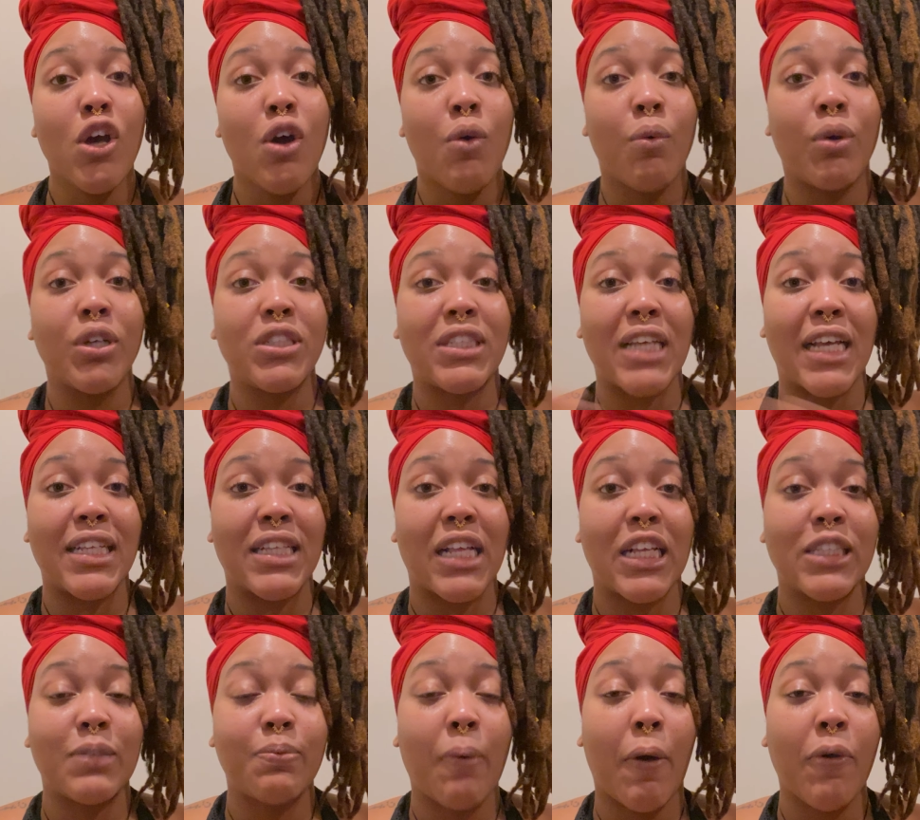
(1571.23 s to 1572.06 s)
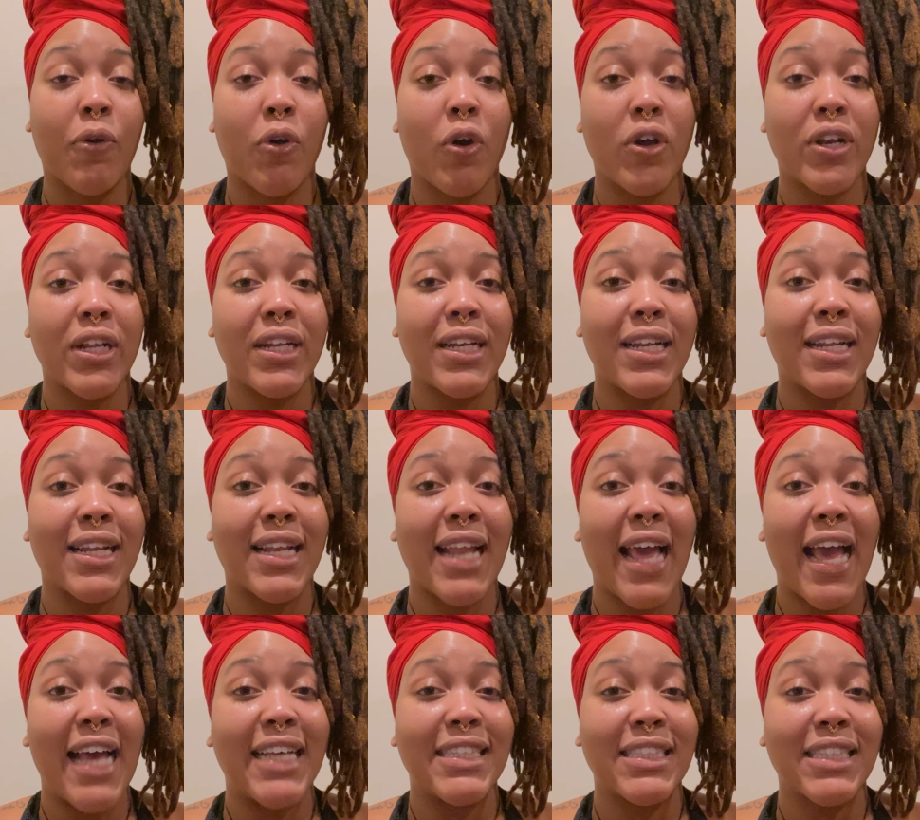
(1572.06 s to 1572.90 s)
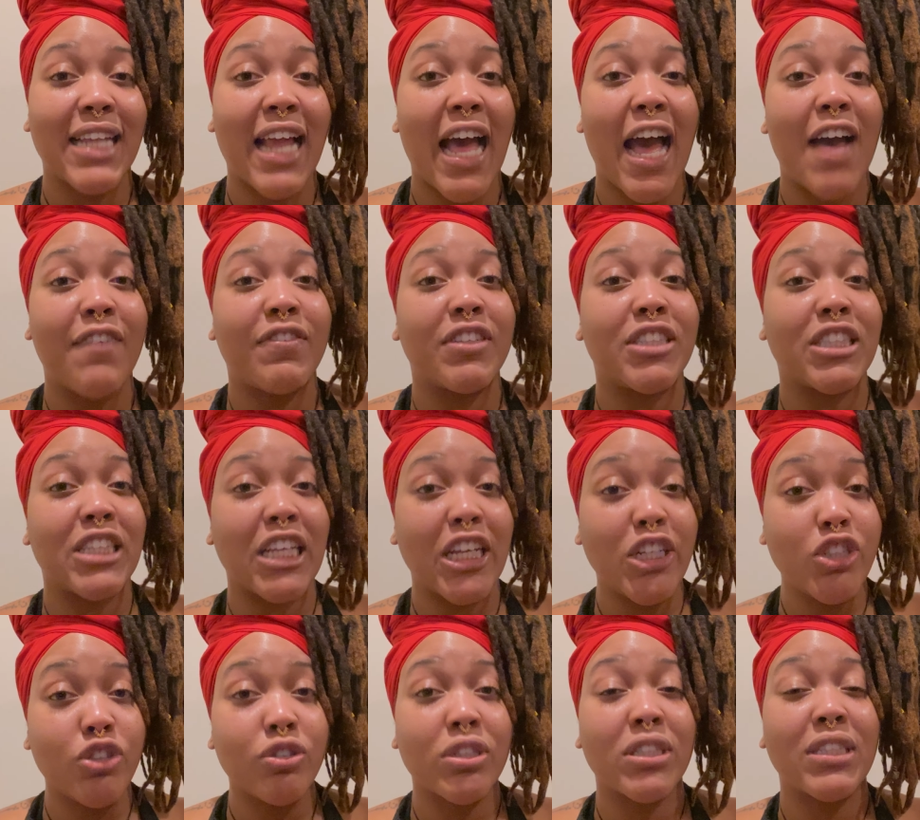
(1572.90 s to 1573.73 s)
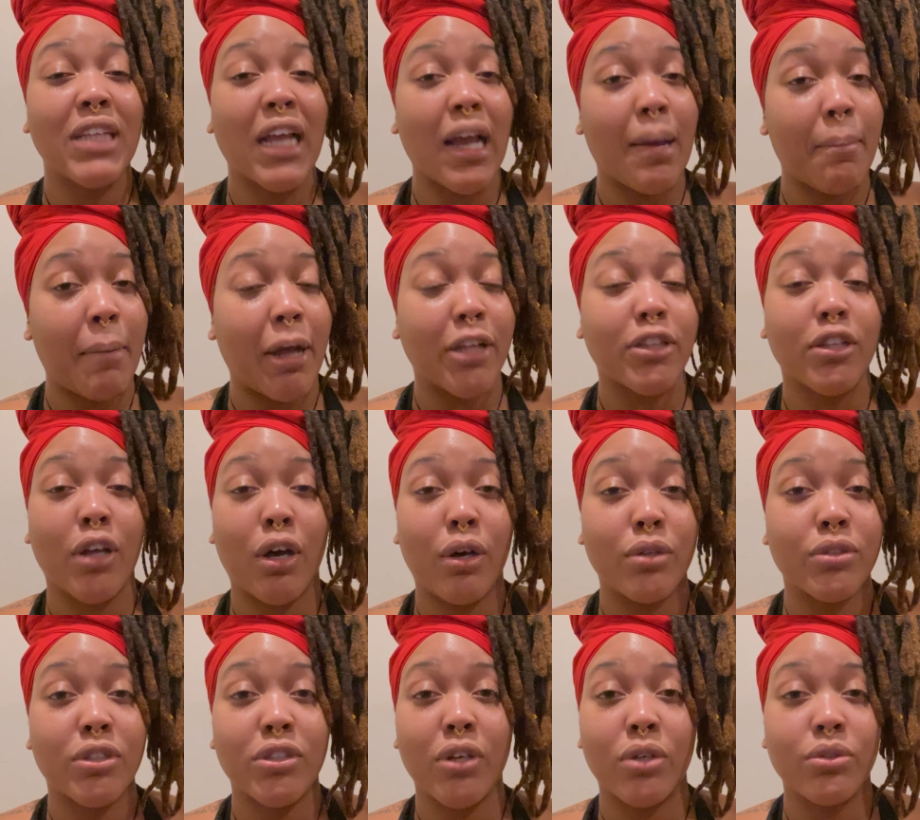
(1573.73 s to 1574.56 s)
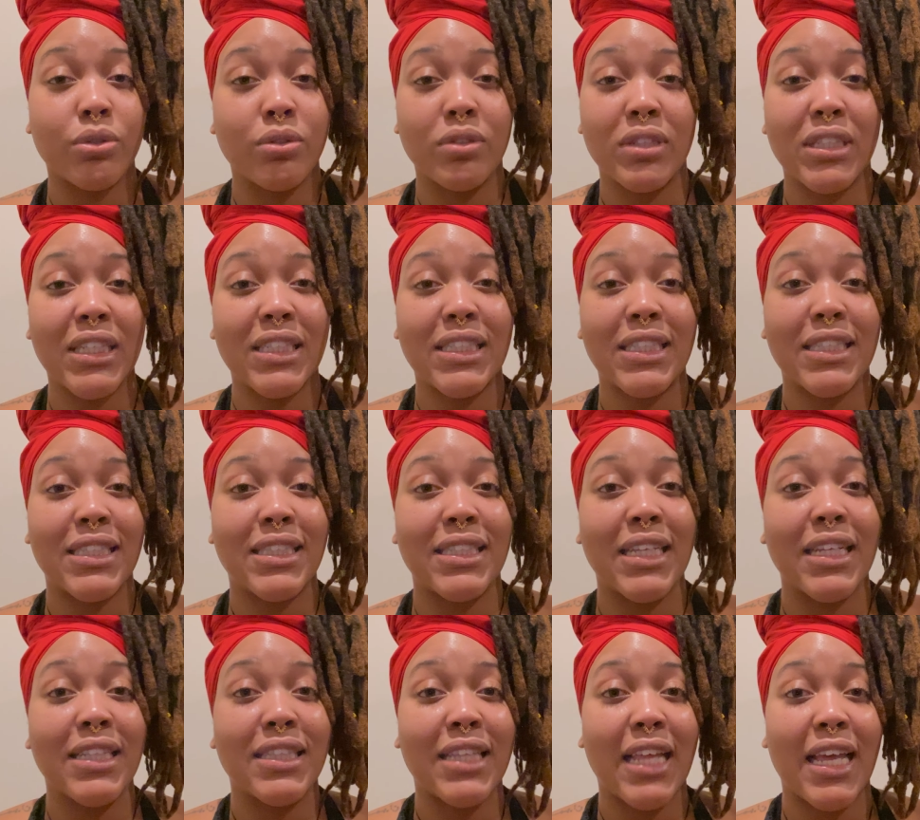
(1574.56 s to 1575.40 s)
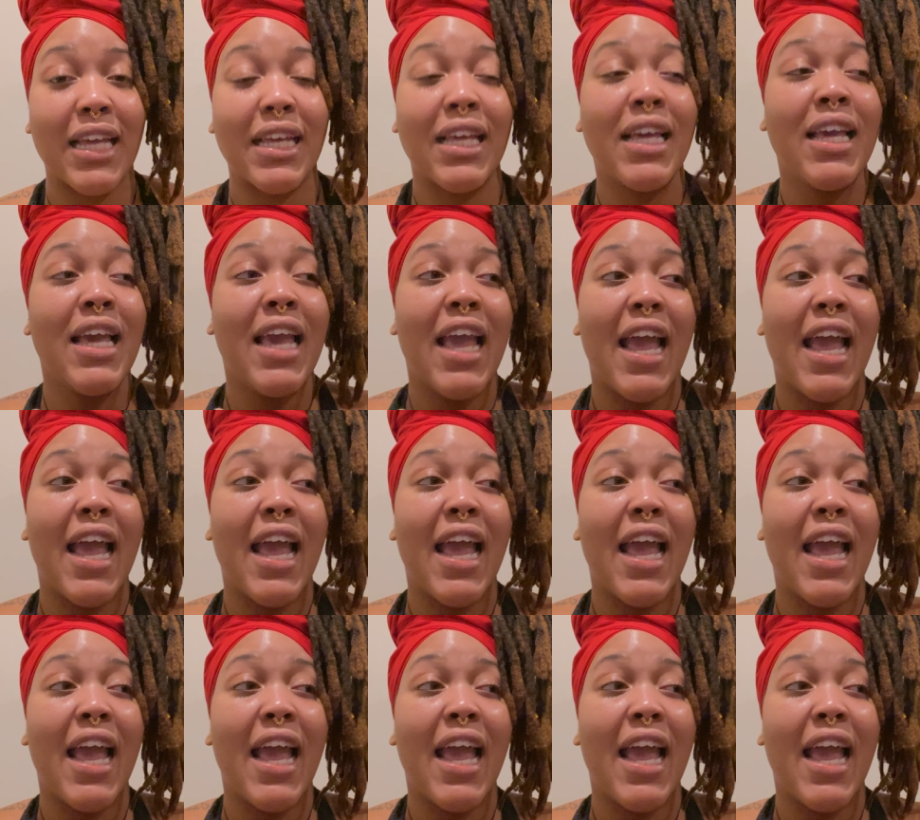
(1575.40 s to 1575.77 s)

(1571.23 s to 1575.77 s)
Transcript: which, as I spoke on in the last live, is interesting about the whole social distancing thing.